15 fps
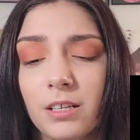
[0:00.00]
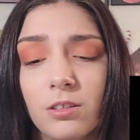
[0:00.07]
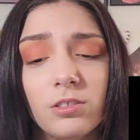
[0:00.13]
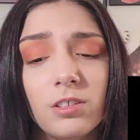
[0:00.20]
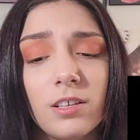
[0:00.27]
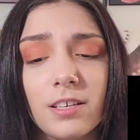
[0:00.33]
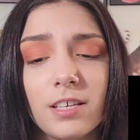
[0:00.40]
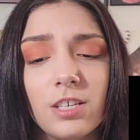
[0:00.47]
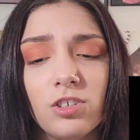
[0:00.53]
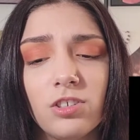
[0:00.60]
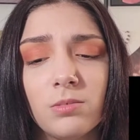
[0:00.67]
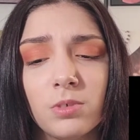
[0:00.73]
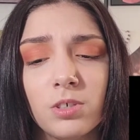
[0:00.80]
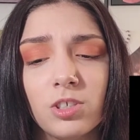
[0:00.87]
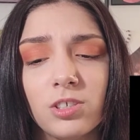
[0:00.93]
but it looks like
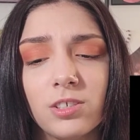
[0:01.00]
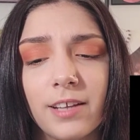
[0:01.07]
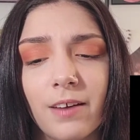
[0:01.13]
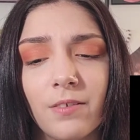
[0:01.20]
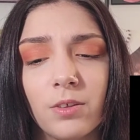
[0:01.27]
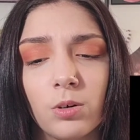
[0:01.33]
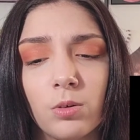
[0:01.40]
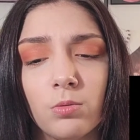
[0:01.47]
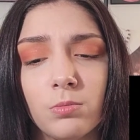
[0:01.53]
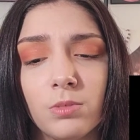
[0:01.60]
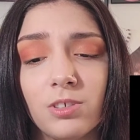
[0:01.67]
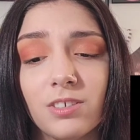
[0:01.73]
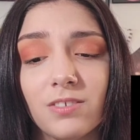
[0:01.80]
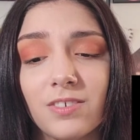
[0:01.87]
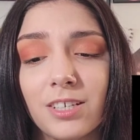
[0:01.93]
each of them could just have their
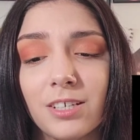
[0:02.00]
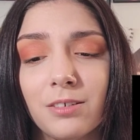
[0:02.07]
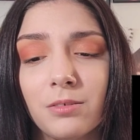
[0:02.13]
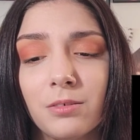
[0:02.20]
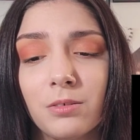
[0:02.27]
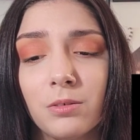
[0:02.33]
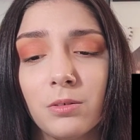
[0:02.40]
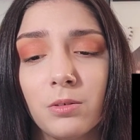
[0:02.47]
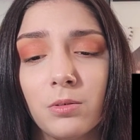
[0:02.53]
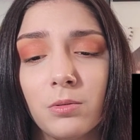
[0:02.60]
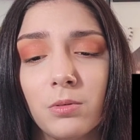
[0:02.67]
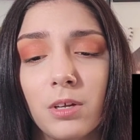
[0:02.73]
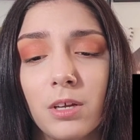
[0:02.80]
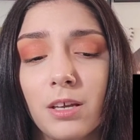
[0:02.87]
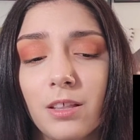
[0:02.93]
own music video
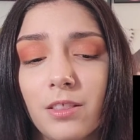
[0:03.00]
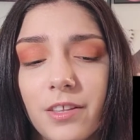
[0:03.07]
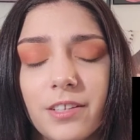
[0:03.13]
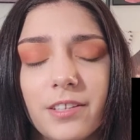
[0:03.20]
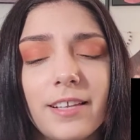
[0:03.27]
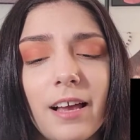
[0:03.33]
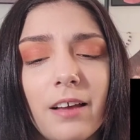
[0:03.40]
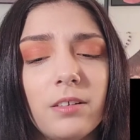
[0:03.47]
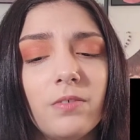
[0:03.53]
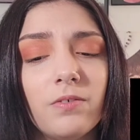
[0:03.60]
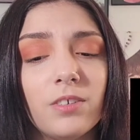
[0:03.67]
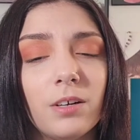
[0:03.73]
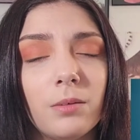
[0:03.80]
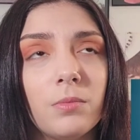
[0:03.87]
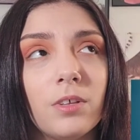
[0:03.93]
the sound
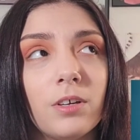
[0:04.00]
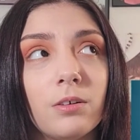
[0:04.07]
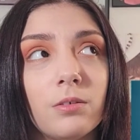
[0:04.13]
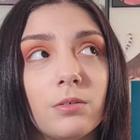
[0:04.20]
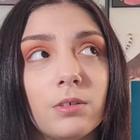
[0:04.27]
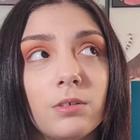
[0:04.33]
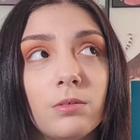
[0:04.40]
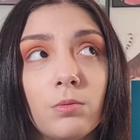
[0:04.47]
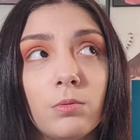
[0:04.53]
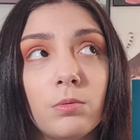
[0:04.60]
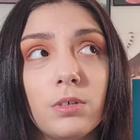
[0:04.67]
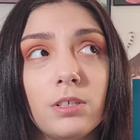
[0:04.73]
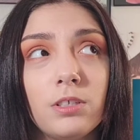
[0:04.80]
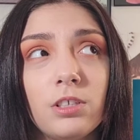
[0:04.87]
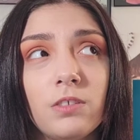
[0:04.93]
of numb though
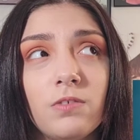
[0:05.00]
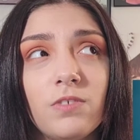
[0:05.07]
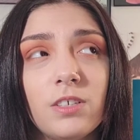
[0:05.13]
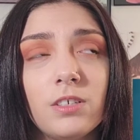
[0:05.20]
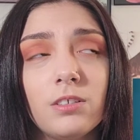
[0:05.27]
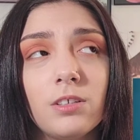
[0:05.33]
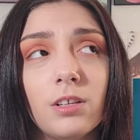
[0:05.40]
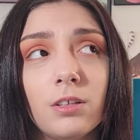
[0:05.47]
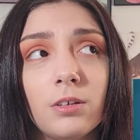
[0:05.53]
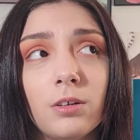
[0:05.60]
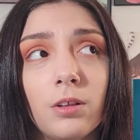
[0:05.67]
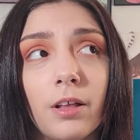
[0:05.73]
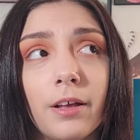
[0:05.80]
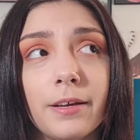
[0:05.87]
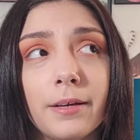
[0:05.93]
it just feels a
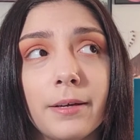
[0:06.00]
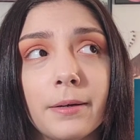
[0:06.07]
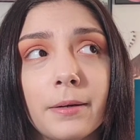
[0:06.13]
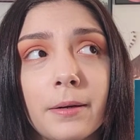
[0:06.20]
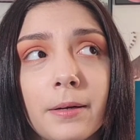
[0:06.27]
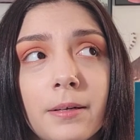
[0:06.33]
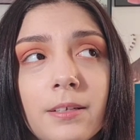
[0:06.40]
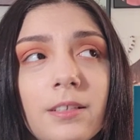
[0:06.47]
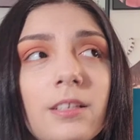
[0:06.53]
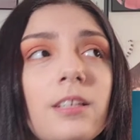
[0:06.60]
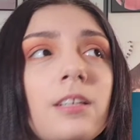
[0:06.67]
little like